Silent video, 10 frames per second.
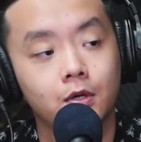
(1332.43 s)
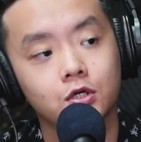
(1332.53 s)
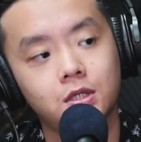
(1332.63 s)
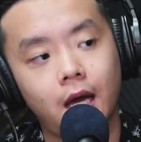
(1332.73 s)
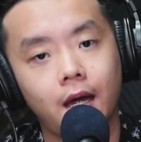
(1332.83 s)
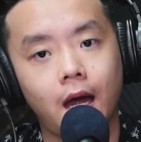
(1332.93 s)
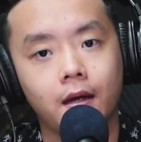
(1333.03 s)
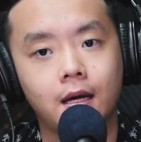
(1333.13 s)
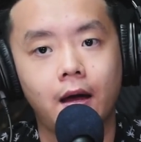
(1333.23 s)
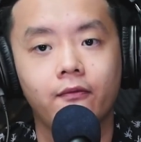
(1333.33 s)
Because
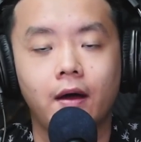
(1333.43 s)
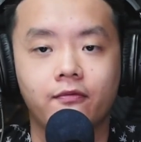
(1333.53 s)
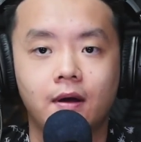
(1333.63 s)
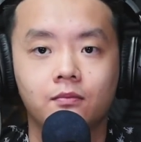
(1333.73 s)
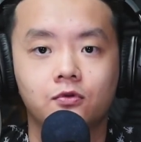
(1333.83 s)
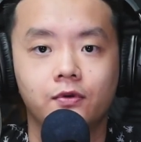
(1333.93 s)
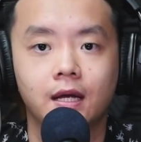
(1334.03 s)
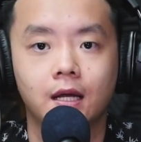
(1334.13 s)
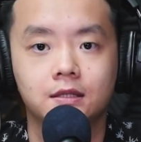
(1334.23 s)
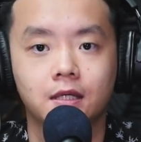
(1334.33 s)
I've come to
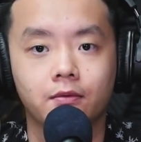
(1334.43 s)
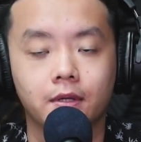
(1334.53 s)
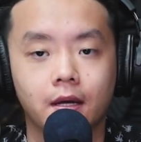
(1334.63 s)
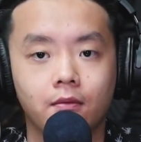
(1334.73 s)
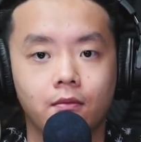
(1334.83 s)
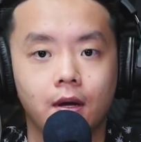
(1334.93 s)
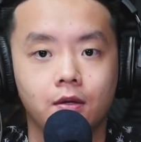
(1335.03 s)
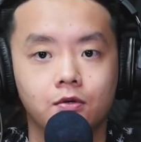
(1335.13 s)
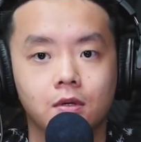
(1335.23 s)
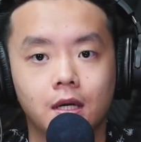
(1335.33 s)
realize that
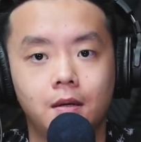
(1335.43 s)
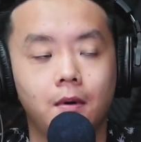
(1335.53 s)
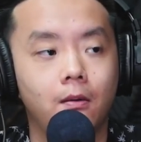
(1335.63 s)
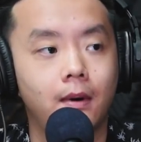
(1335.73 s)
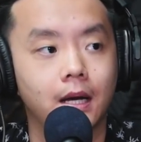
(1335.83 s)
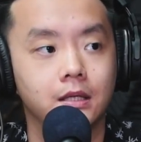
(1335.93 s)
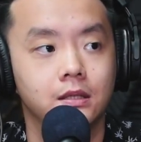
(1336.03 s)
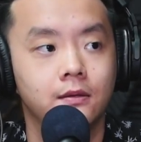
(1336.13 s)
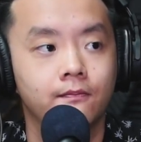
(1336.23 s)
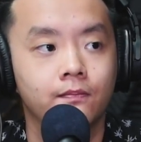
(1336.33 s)
when you learn about
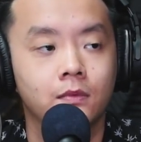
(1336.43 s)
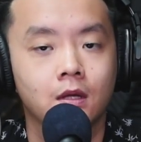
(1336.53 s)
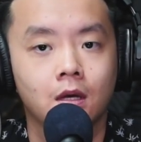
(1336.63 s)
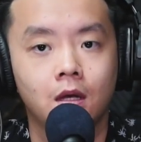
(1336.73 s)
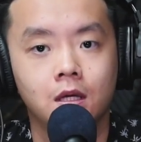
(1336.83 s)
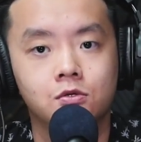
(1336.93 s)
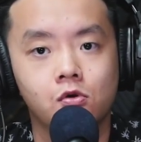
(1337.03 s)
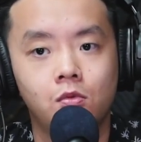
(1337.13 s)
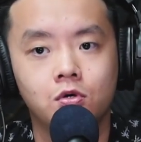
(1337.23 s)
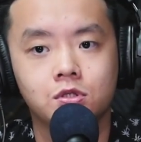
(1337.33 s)
money, it's
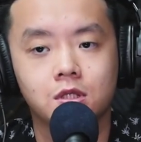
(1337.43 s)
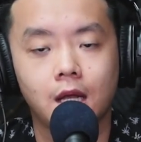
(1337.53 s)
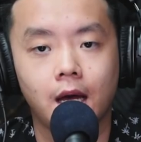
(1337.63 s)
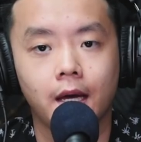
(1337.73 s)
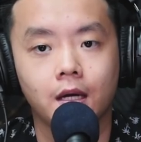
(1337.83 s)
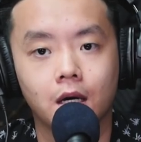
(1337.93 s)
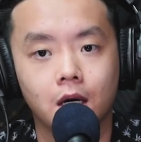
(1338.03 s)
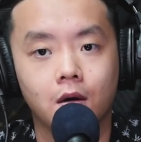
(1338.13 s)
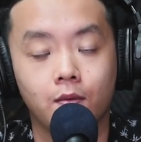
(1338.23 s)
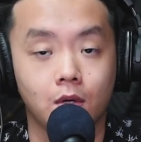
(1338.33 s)
almost like
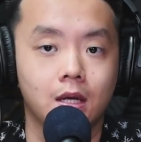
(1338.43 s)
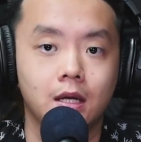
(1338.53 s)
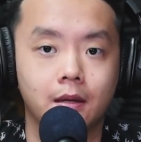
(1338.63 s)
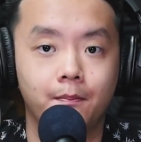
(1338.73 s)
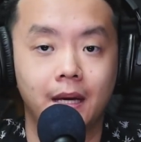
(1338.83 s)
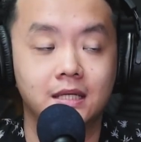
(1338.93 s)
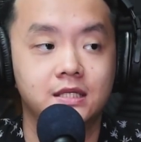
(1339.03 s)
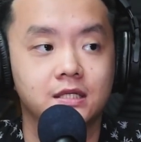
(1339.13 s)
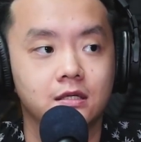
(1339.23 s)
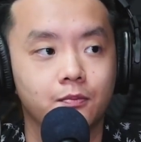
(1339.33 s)
when you learn the
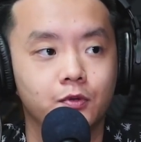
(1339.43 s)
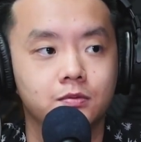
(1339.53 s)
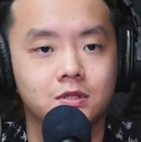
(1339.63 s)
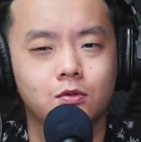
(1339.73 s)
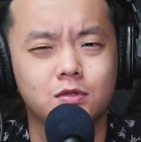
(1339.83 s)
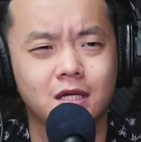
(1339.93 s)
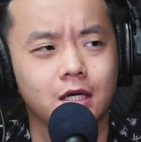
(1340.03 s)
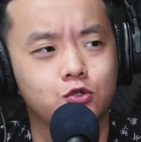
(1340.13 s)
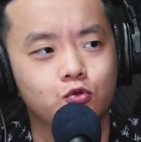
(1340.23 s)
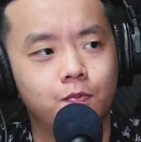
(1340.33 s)
basics and the principles, it's almost like a
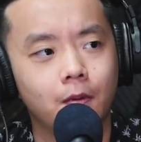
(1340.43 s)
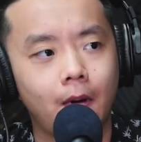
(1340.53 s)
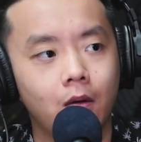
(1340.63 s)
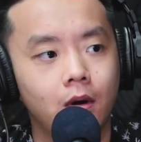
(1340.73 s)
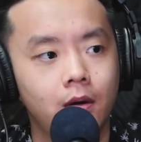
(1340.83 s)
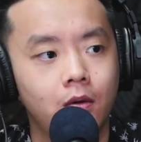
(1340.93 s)
superpower.